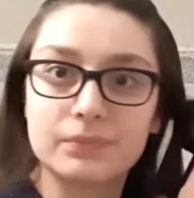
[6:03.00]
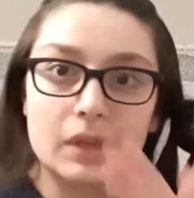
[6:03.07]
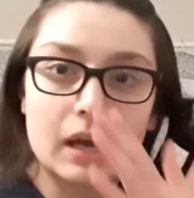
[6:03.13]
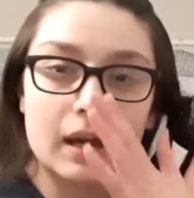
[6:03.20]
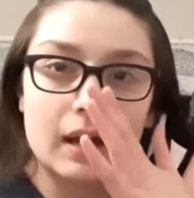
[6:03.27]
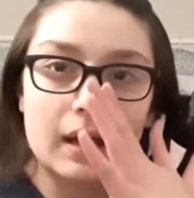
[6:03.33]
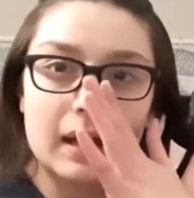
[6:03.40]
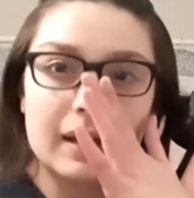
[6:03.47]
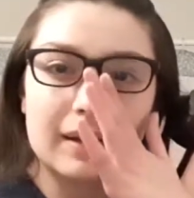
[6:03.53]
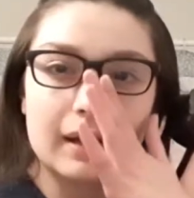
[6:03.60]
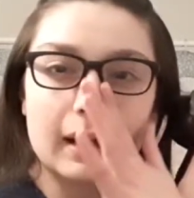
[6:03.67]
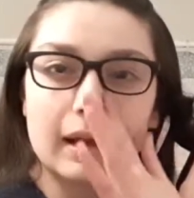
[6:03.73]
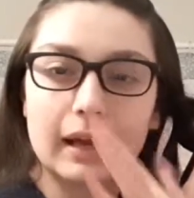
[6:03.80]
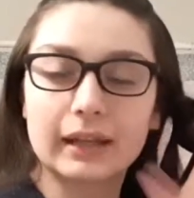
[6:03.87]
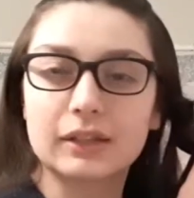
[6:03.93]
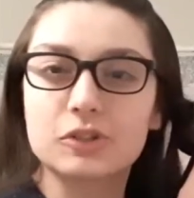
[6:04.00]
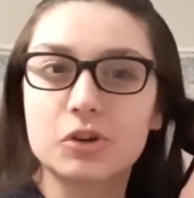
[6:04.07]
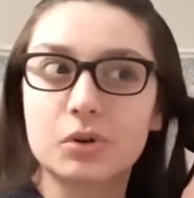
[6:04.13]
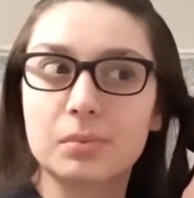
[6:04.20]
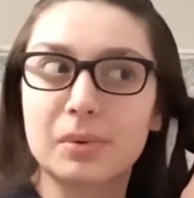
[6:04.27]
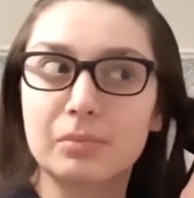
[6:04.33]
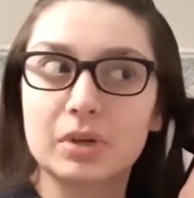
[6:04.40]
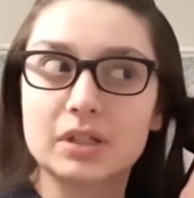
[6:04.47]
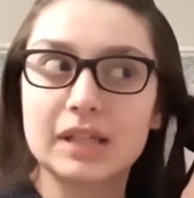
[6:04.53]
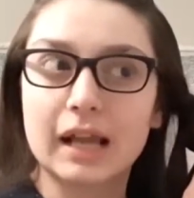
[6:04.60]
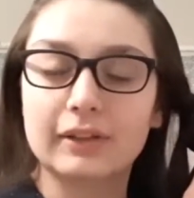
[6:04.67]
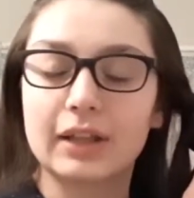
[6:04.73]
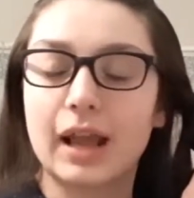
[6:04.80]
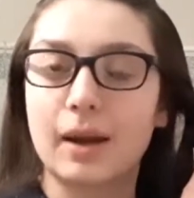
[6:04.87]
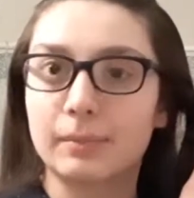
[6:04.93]
I don't remember
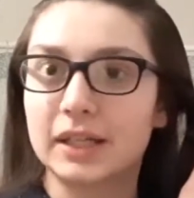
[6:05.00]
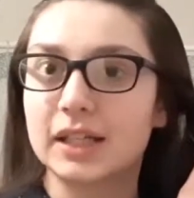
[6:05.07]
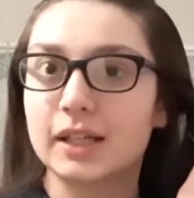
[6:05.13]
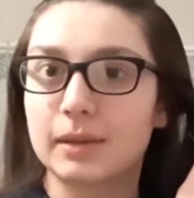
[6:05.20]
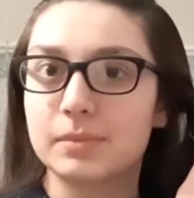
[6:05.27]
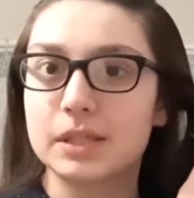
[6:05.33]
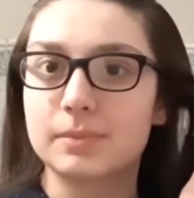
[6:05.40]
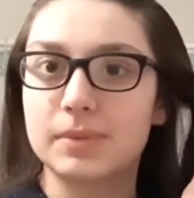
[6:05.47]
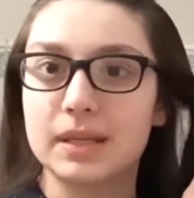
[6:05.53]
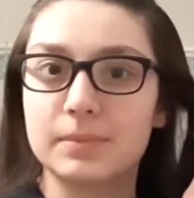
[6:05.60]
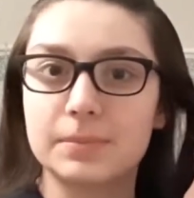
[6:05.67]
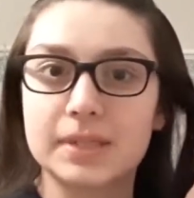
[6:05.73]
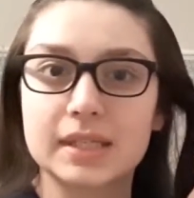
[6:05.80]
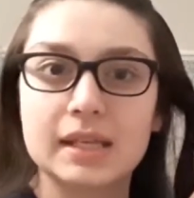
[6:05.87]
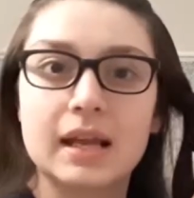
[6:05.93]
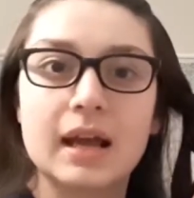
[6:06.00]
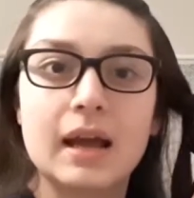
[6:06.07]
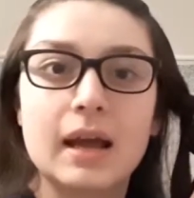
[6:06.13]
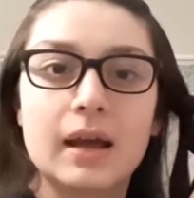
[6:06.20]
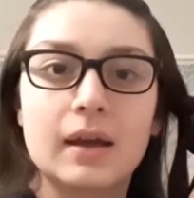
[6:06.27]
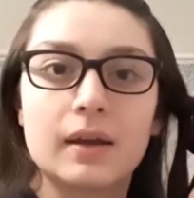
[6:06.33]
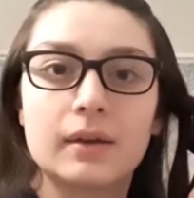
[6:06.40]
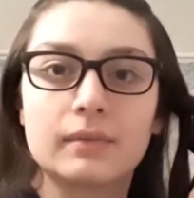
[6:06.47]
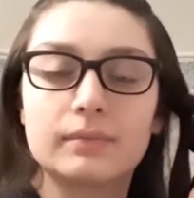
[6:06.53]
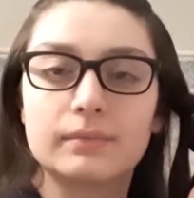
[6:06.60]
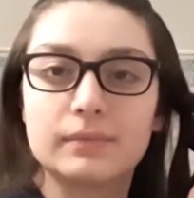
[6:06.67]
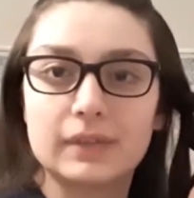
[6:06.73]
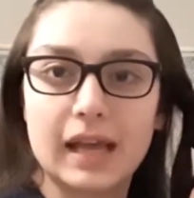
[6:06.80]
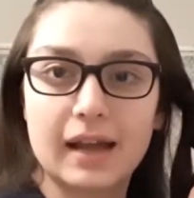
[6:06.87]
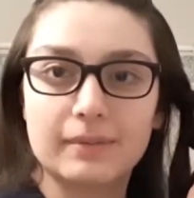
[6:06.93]
exactly how many times it beeps.
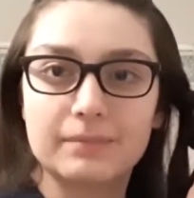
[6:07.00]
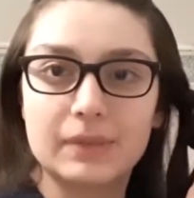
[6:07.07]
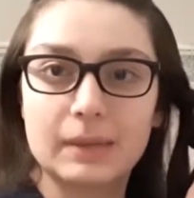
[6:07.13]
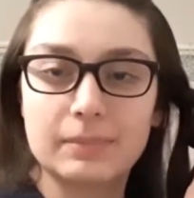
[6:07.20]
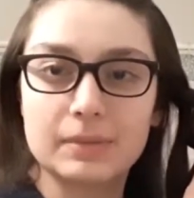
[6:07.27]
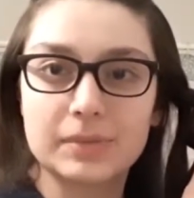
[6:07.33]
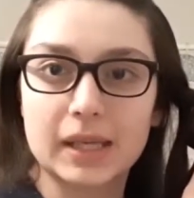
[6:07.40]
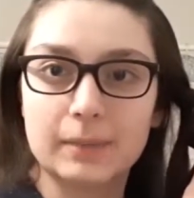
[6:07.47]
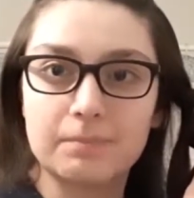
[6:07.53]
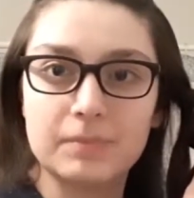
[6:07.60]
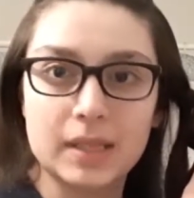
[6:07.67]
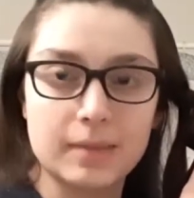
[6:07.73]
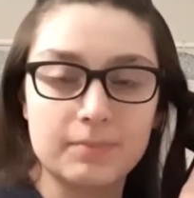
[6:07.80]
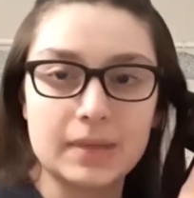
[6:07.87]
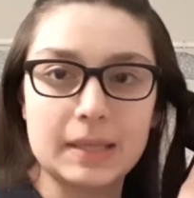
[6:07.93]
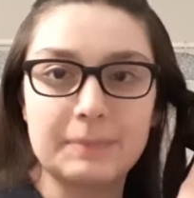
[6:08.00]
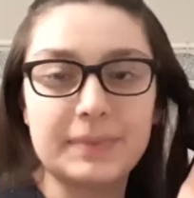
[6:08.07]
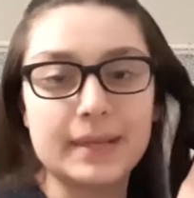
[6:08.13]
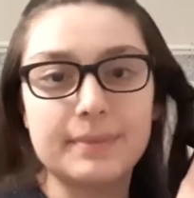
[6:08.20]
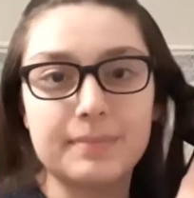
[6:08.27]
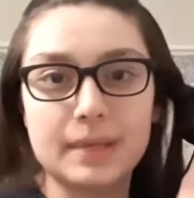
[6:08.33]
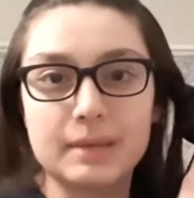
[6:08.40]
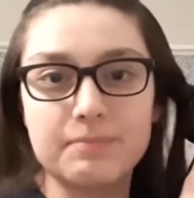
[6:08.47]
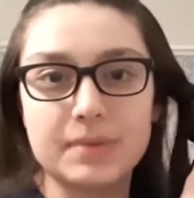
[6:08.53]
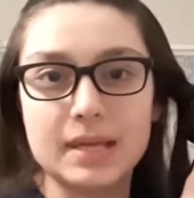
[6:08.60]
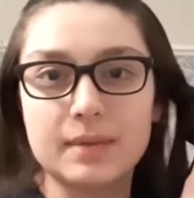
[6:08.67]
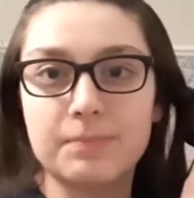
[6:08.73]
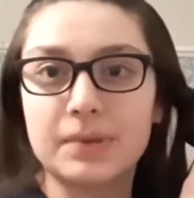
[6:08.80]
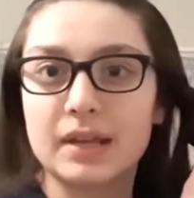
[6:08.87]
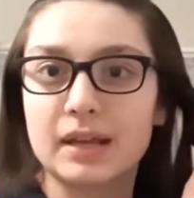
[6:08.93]
Yeah, it beeps like beep, beep, beep, beep,
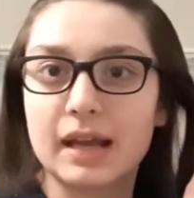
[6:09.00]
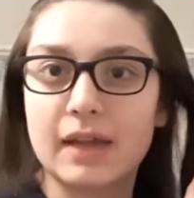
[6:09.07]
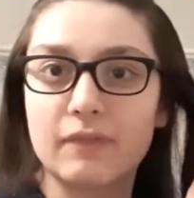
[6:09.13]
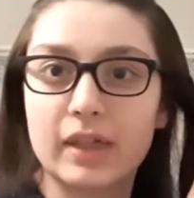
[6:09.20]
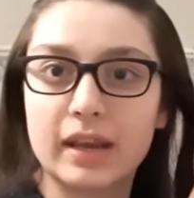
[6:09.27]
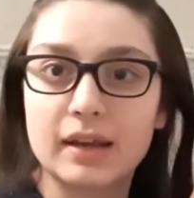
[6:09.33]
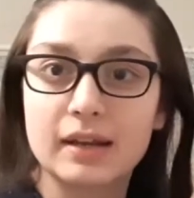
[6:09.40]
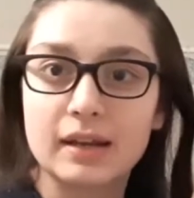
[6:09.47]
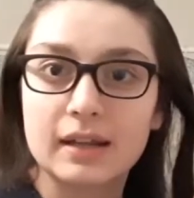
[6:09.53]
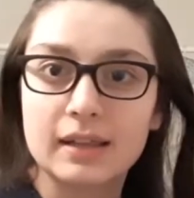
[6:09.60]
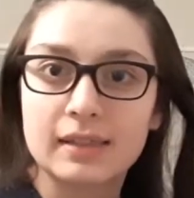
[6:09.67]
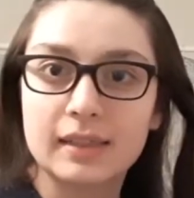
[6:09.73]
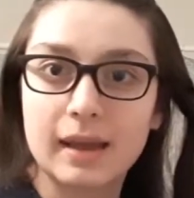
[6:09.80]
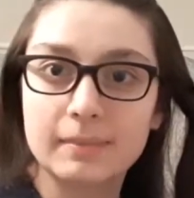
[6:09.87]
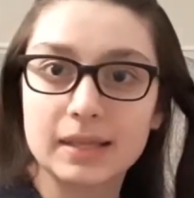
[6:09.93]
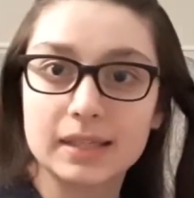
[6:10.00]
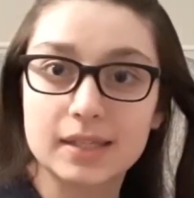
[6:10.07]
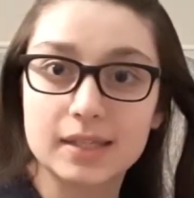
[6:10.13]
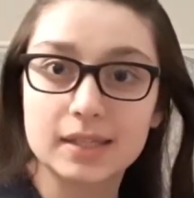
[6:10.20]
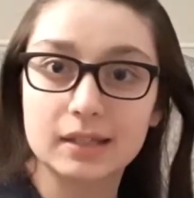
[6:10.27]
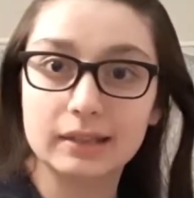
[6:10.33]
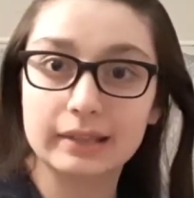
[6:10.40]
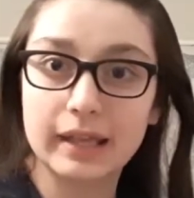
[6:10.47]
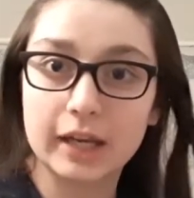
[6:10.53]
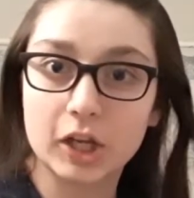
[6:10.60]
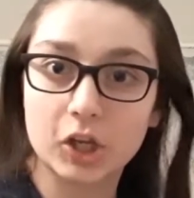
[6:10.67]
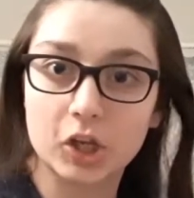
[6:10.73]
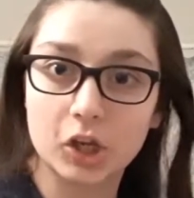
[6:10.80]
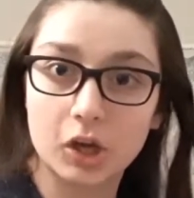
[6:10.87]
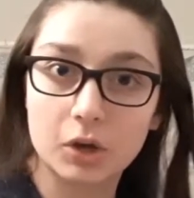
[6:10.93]
beep. And then that means to let
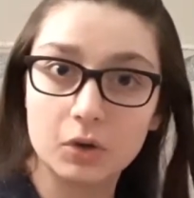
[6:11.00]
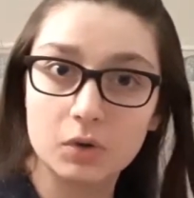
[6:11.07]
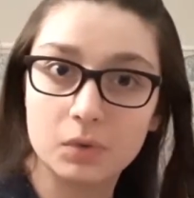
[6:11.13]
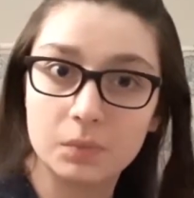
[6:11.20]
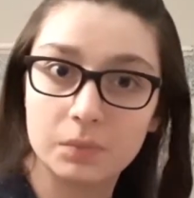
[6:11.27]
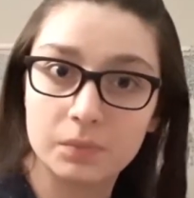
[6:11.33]
it go.